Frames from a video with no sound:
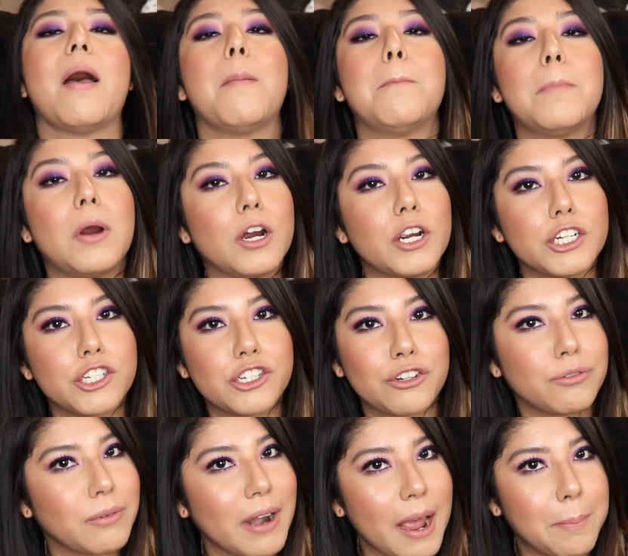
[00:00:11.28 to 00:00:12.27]

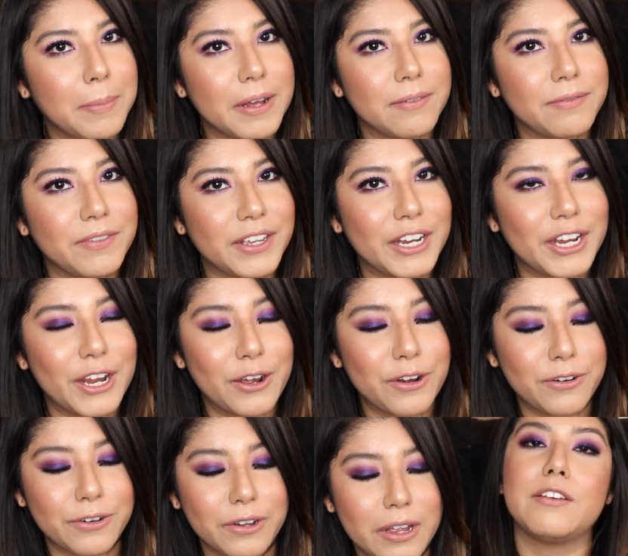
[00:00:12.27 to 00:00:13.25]
March wrap-up video.